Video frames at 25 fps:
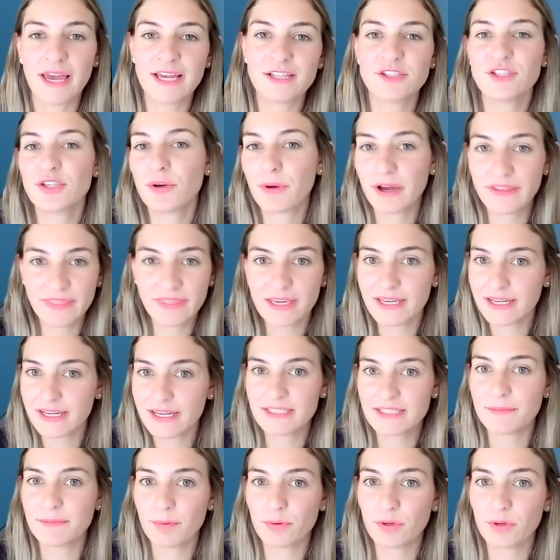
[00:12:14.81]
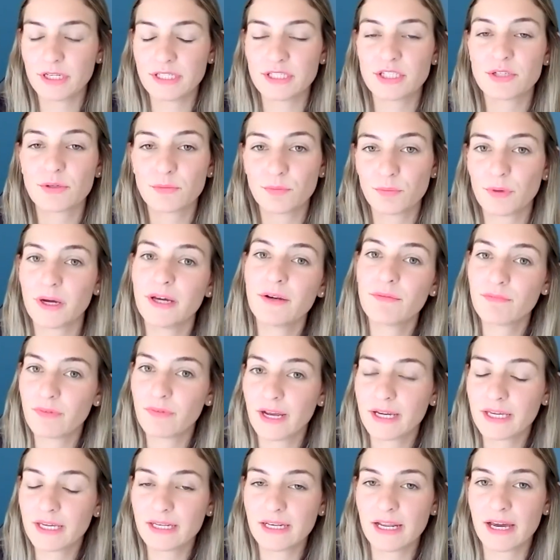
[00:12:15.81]
And so I think it is important to one
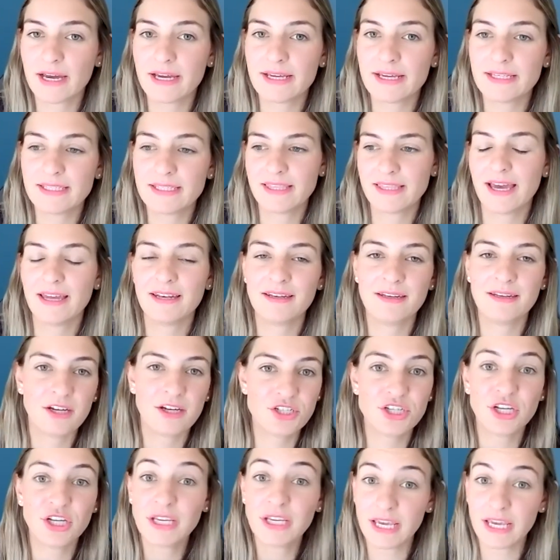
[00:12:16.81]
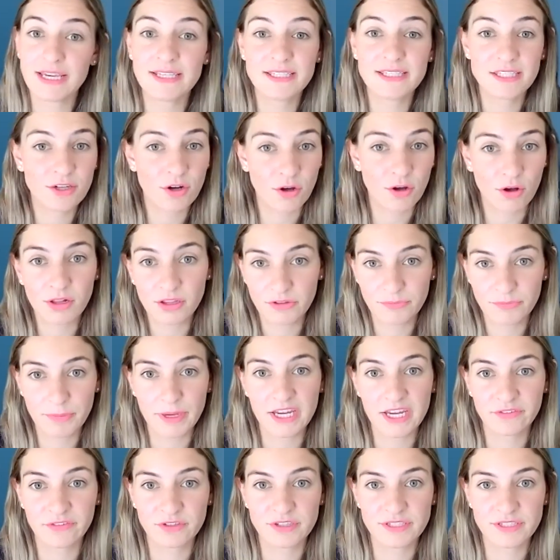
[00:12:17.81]
recognize that nudging isn't all of
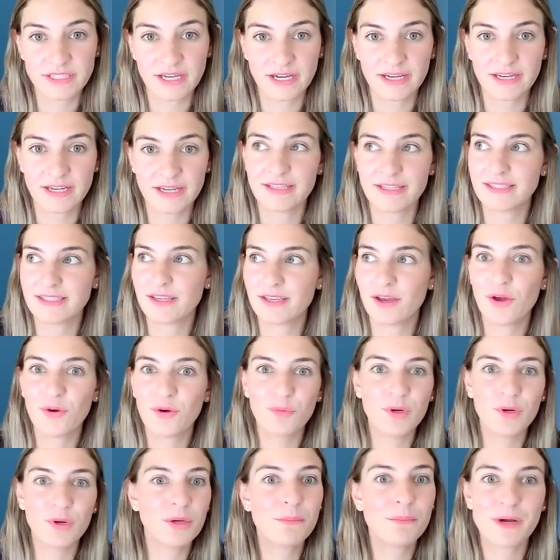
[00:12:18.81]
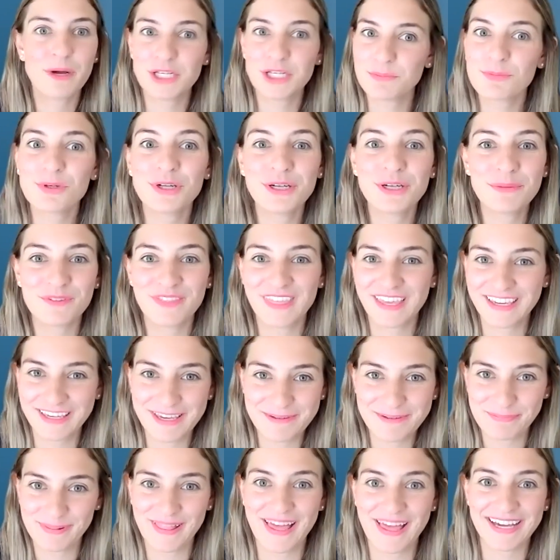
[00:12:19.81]
behavioral science. We're much more
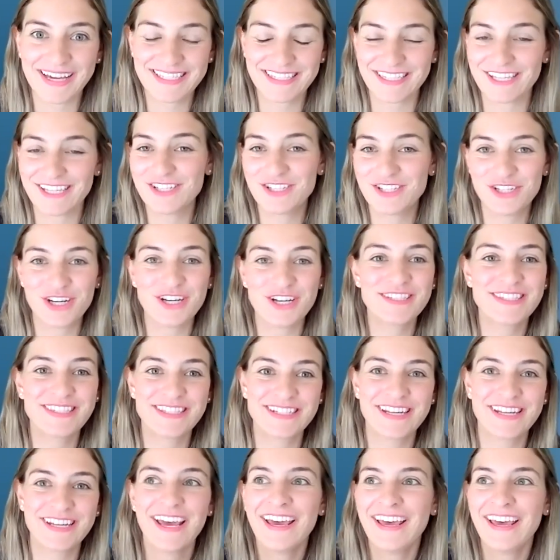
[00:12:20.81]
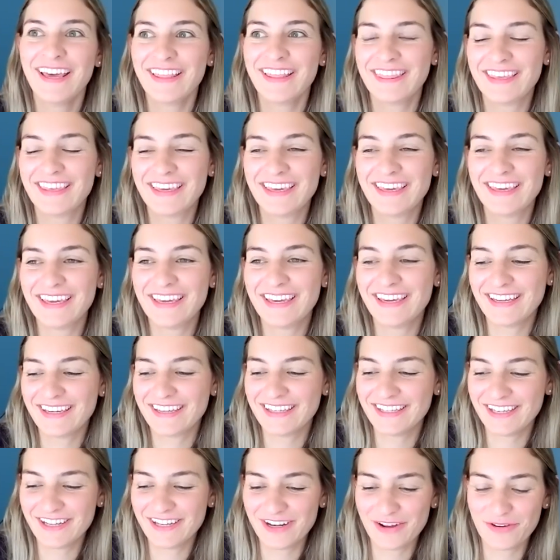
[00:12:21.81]
complex than just the,
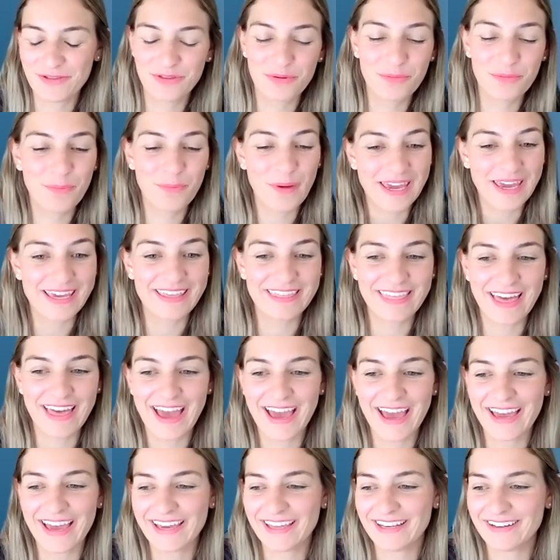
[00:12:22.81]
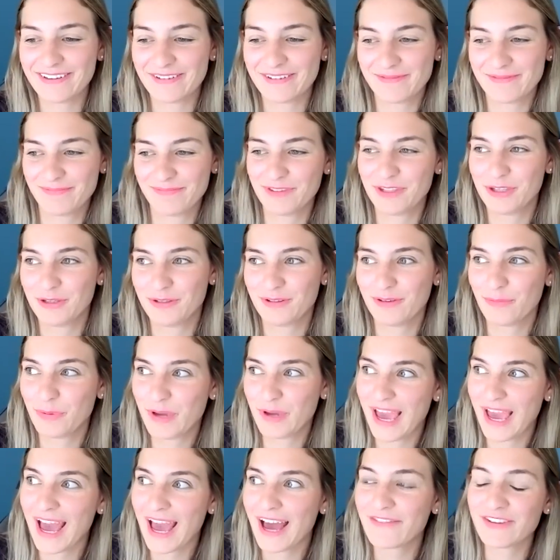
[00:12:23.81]
you know, the way that we
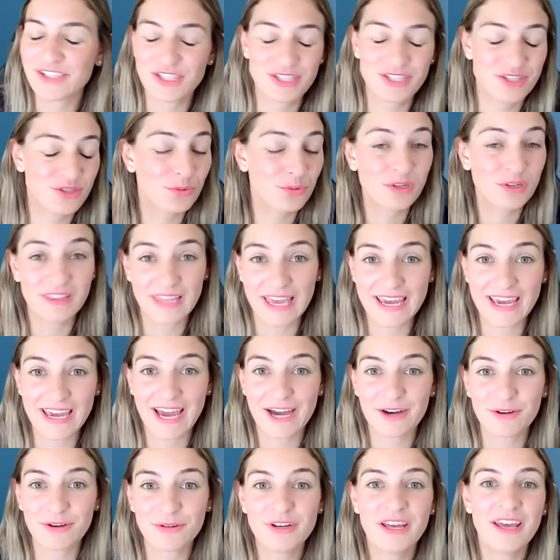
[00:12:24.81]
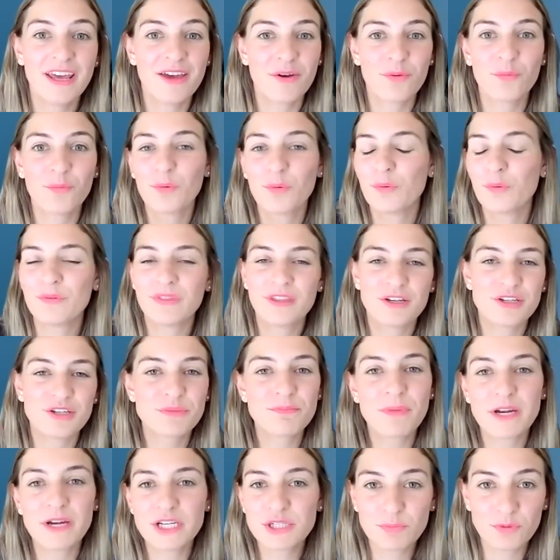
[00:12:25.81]
have a store layout. There's
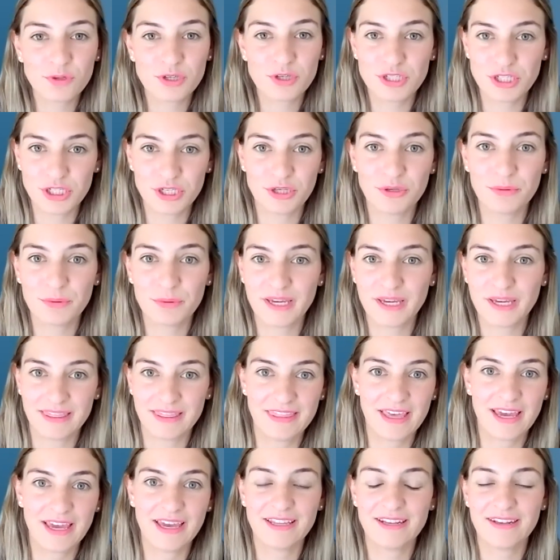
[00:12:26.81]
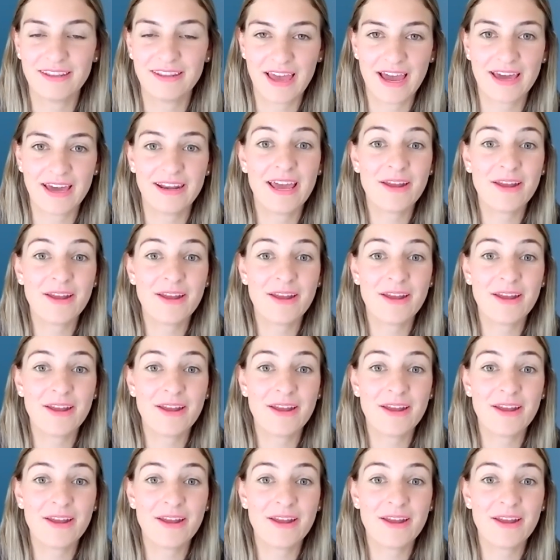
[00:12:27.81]
much more to it than that.